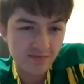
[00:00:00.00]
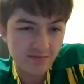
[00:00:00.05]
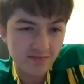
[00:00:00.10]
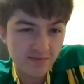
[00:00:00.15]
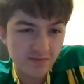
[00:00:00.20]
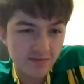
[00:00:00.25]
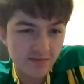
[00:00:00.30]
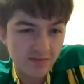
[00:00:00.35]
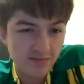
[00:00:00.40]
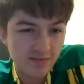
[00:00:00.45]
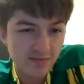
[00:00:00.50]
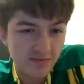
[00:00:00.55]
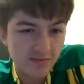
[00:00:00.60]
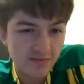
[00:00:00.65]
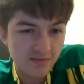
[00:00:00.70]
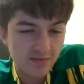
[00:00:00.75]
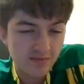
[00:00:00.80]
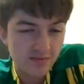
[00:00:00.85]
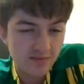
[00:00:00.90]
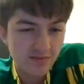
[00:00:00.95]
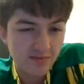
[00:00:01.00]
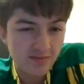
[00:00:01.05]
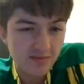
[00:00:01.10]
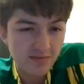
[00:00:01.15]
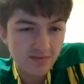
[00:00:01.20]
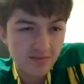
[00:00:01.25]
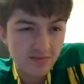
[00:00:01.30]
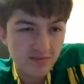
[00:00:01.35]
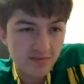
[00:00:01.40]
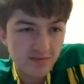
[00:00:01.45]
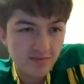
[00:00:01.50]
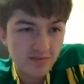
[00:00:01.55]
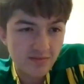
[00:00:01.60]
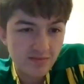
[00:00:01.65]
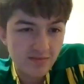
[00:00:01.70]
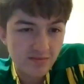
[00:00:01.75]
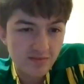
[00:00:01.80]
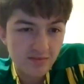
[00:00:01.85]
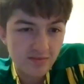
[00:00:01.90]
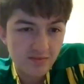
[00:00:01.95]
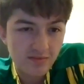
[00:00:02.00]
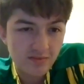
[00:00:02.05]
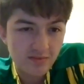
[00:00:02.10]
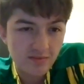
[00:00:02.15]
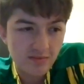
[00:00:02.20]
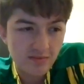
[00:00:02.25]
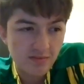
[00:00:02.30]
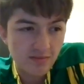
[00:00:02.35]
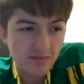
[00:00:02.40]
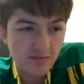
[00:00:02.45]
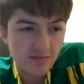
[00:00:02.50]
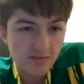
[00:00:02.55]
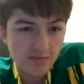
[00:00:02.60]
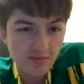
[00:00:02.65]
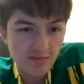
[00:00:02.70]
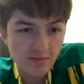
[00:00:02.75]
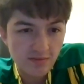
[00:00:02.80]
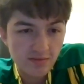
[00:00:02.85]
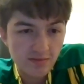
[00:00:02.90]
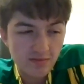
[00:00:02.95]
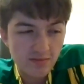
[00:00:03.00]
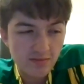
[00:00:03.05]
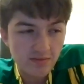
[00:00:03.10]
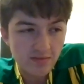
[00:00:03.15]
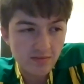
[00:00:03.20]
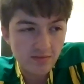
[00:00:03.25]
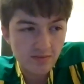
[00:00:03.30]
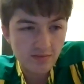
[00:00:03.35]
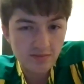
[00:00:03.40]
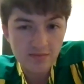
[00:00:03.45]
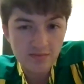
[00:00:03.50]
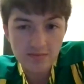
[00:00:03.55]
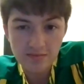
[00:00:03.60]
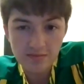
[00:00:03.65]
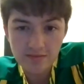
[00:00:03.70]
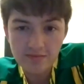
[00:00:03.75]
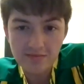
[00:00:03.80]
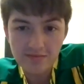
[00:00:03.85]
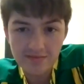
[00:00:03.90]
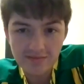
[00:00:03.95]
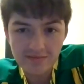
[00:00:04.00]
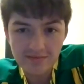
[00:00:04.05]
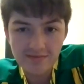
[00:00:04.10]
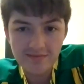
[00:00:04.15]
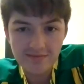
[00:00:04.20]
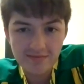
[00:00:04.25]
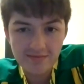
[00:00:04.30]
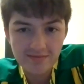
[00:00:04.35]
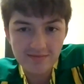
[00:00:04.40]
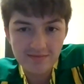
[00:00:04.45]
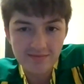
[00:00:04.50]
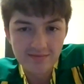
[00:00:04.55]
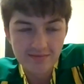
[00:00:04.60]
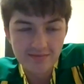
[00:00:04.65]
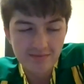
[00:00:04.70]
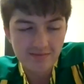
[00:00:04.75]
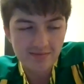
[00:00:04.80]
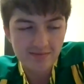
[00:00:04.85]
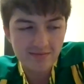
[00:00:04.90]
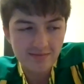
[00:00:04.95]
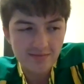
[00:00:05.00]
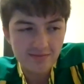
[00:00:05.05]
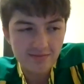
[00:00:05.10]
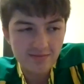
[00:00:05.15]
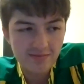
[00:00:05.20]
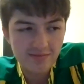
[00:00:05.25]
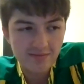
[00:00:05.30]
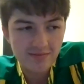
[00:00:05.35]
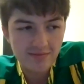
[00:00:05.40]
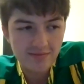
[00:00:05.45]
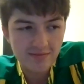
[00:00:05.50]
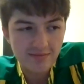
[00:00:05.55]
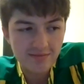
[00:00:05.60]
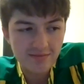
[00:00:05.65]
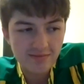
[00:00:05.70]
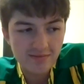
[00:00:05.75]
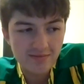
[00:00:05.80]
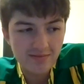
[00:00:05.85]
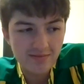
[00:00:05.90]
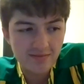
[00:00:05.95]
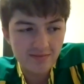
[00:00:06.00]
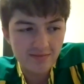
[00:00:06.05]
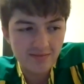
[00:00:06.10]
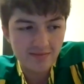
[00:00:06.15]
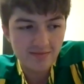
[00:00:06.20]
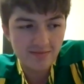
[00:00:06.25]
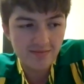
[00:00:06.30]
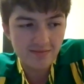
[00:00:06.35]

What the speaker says: This person isn't speaking.